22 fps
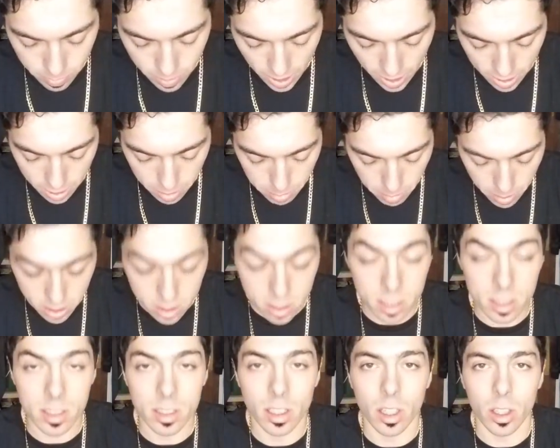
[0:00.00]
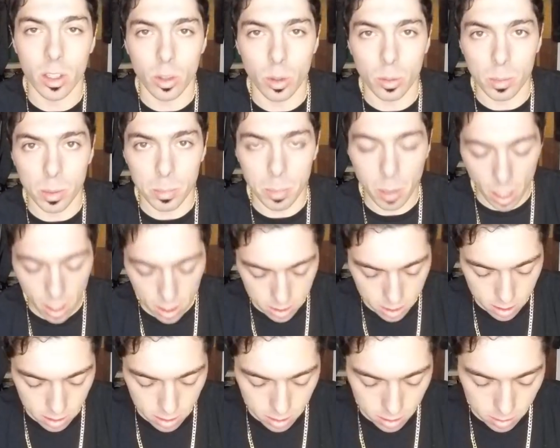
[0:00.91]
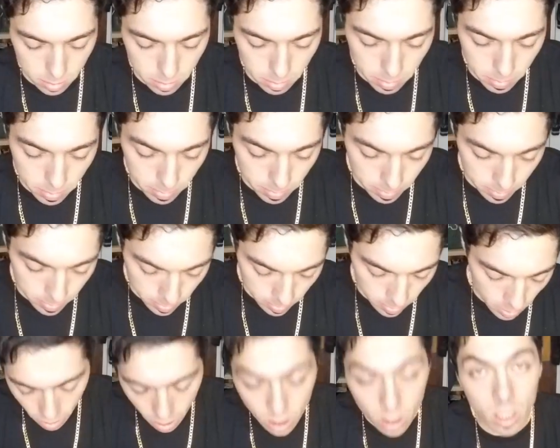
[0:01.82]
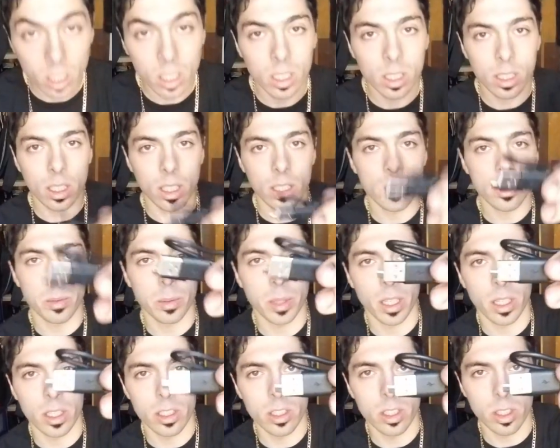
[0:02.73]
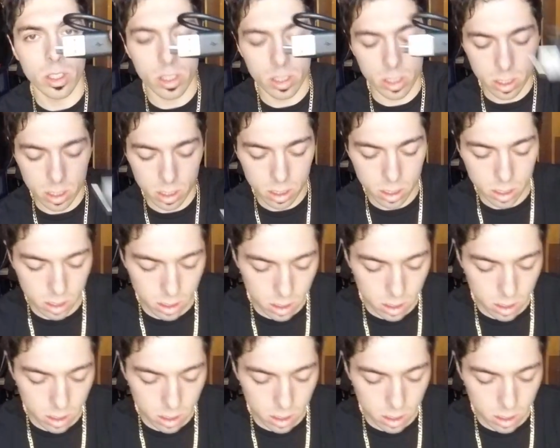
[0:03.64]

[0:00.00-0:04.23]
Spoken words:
as much as a normal pod system. Okay, so we got a charger.